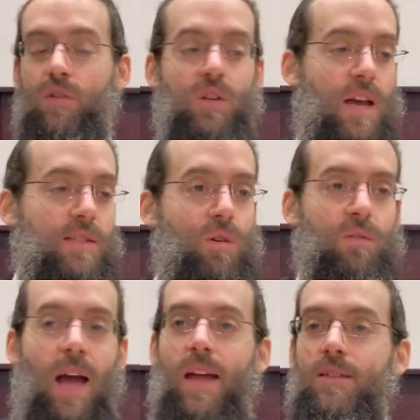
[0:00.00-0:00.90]
She has no
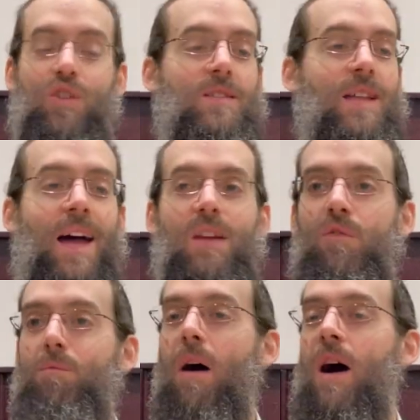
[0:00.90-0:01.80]
tinus. She's not
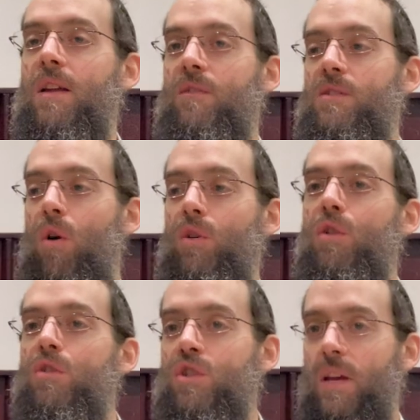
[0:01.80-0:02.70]
even part of this whole
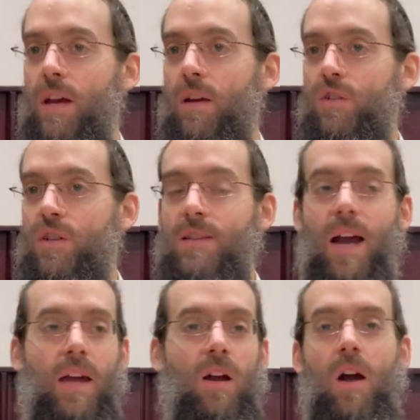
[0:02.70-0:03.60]
Yerusha here. She's
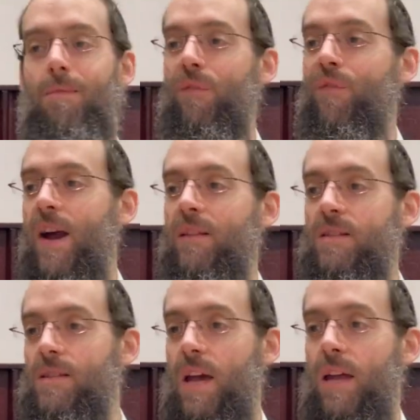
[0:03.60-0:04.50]
not going to come and fight
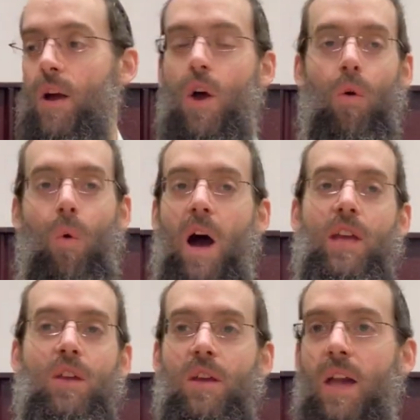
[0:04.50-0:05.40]
and say, why
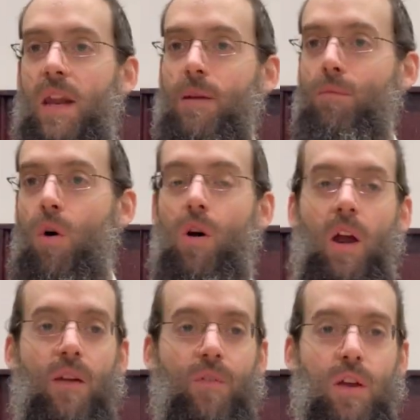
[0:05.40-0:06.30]
are you getting more
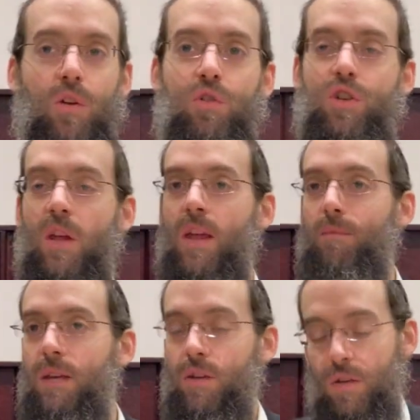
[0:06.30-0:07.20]
of a Yerusha
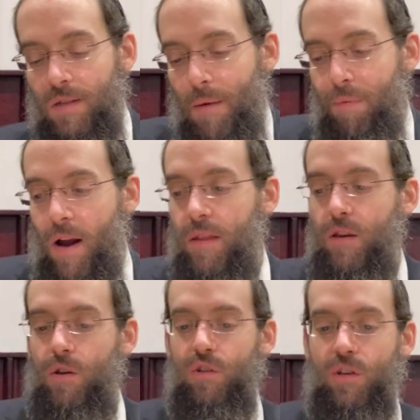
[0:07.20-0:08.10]
than me? She's not part of the
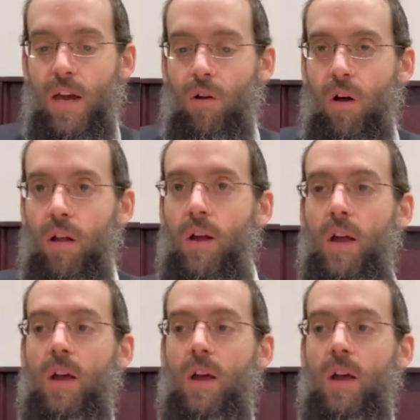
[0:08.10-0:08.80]
Yerusha at all.